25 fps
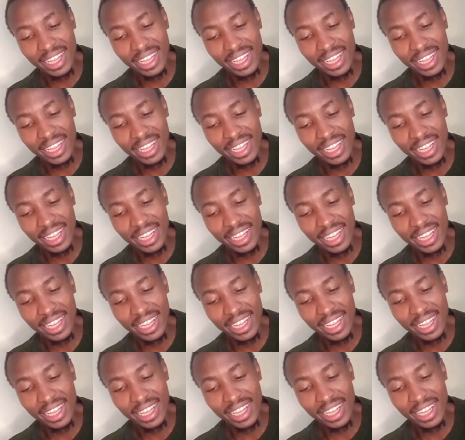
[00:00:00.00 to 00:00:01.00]
are somehow
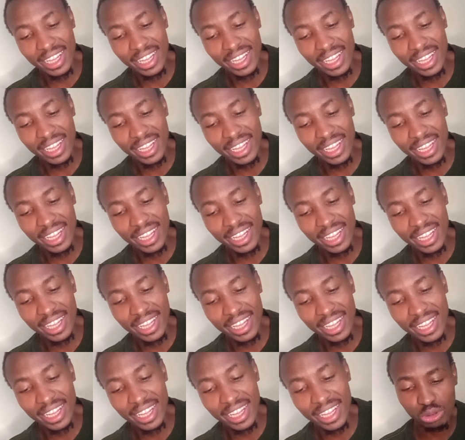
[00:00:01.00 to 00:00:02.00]
negative, but I'm
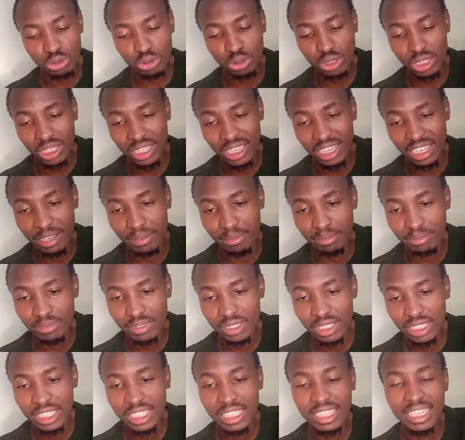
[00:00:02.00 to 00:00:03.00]
just going to read them.
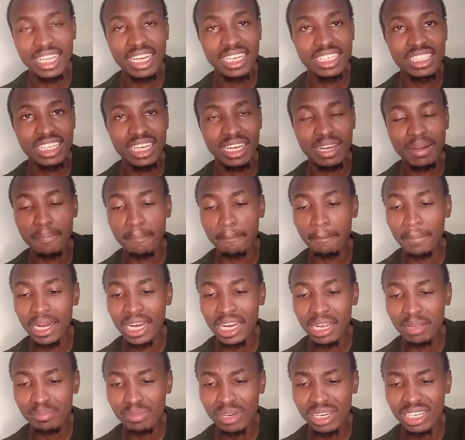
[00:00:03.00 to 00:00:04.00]
That
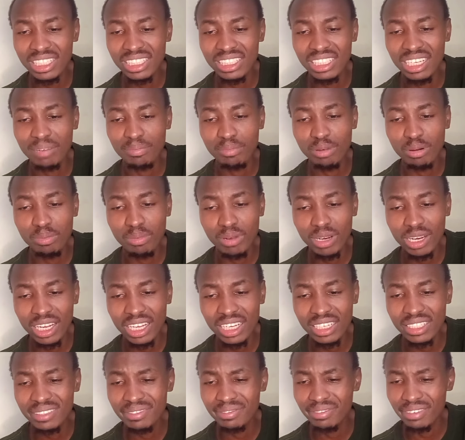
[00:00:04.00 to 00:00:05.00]
MALEMA is a
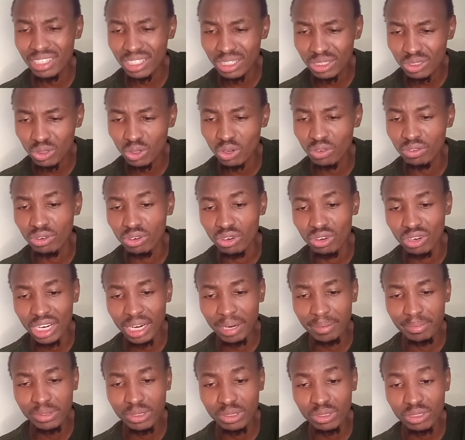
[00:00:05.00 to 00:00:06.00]
populist face of
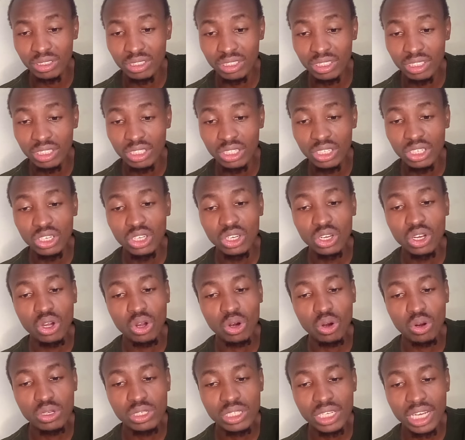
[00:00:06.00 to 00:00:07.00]
corruption,
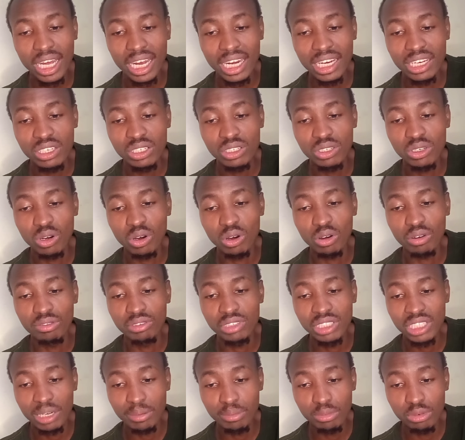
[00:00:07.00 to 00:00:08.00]
close ally
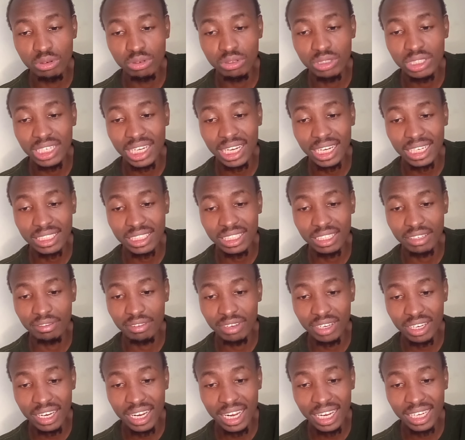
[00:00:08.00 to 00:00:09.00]
of taboo tax
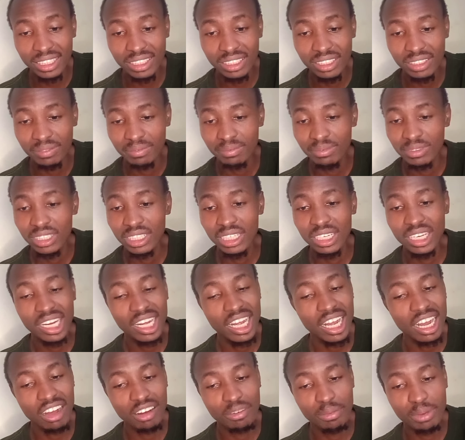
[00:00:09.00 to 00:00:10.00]
evaders,
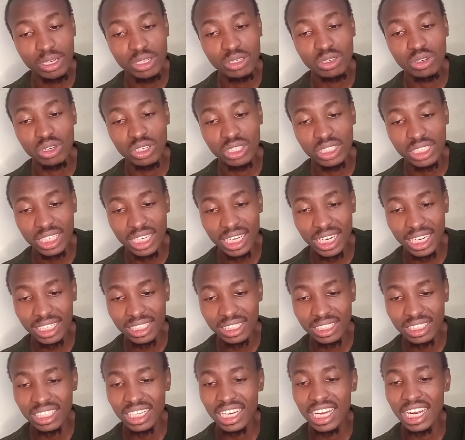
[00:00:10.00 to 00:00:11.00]
government
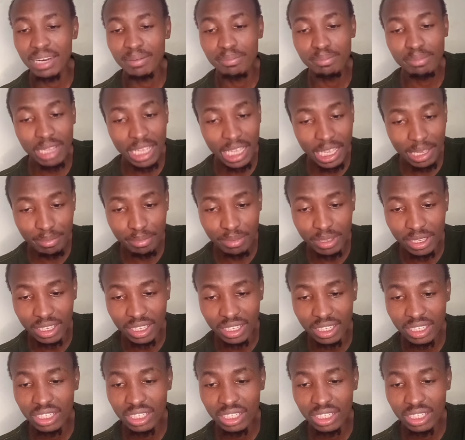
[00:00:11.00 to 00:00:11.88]
contracts, and maybe